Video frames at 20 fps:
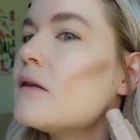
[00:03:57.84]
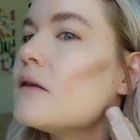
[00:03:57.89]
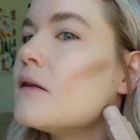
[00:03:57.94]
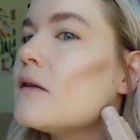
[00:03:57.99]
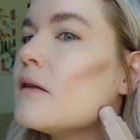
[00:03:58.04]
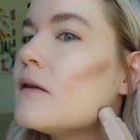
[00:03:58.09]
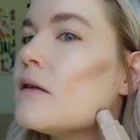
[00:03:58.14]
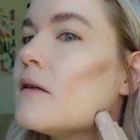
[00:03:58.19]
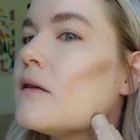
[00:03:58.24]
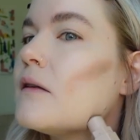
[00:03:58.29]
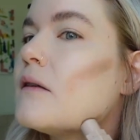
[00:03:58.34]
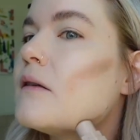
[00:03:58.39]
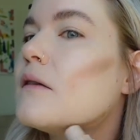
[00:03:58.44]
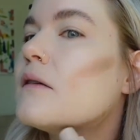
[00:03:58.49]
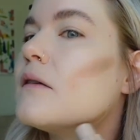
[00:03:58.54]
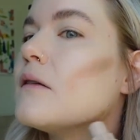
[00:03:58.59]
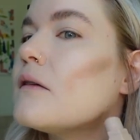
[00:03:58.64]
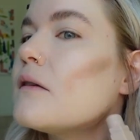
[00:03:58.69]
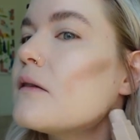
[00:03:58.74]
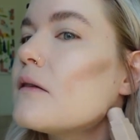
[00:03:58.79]

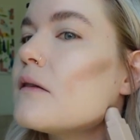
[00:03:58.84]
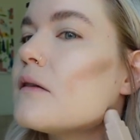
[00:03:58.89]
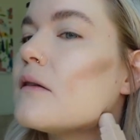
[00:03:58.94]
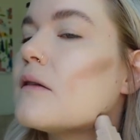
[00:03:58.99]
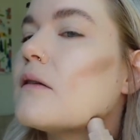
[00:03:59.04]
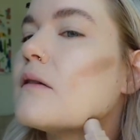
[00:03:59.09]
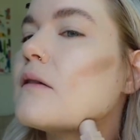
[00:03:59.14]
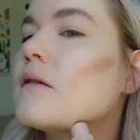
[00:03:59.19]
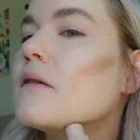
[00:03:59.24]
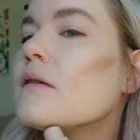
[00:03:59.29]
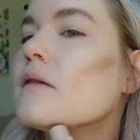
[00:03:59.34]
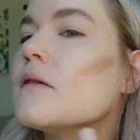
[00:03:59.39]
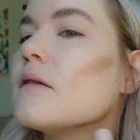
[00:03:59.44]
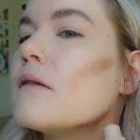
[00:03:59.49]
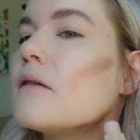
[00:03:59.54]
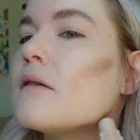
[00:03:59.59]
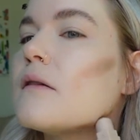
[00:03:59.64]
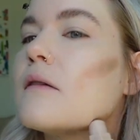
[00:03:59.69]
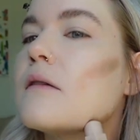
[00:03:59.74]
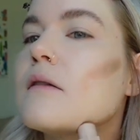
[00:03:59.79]

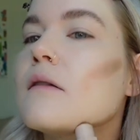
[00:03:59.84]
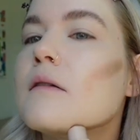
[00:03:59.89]
Nobody speaks.